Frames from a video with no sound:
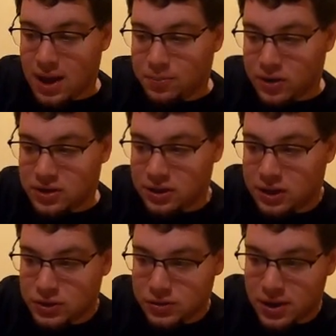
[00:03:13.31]
I
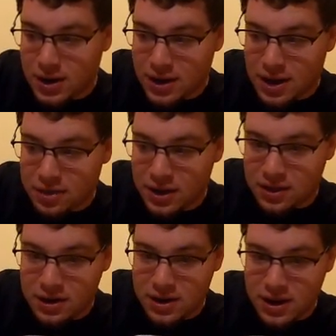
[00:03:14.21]
personally enjoy it, and I think
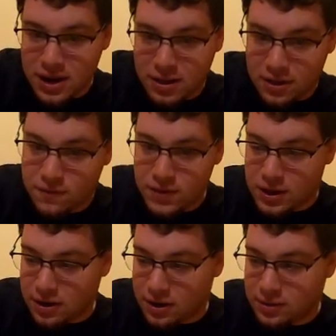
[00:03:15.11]
it's a nice
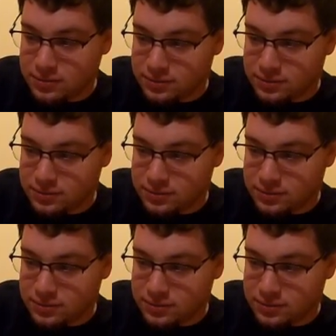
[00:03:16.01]
figure.